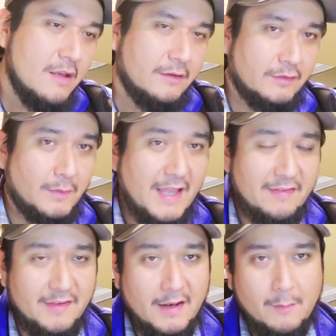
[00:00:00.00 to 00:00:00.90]
So with
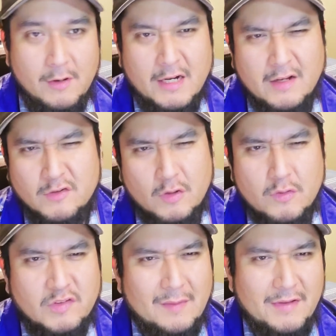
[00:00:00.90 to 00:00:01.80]
that said, I'm only going to show
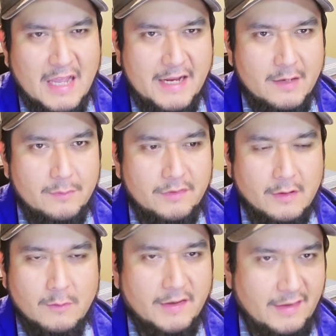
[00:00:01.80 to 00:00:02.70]
you 7 items. I
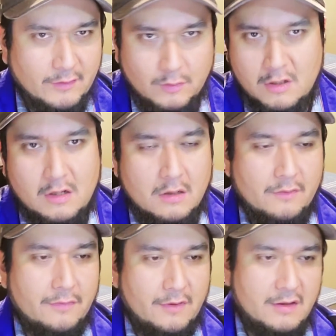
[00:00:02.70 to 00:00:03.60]
don't want to take too
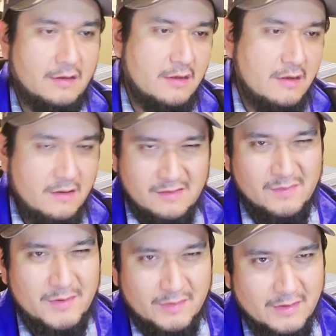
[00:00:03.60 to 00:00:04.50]
long of
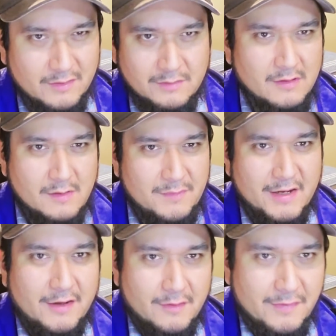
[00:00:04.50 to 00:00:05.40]
this video. It's going to
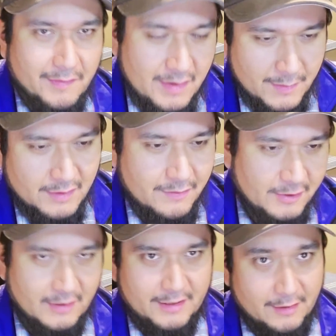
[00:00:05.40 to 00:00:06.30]
be another 15-minute
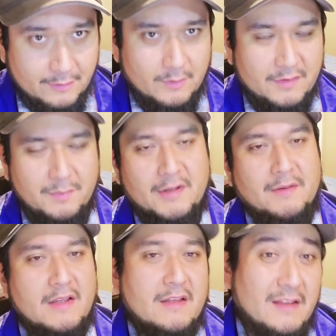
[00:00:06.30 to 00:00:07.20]
video like other ones,
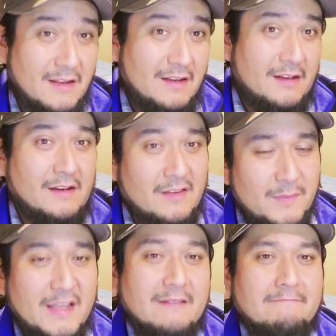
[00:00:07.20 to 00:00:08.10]
but let's
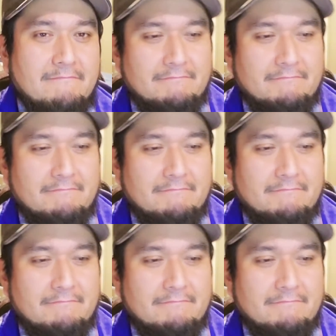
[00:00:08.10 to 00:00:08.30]
begin.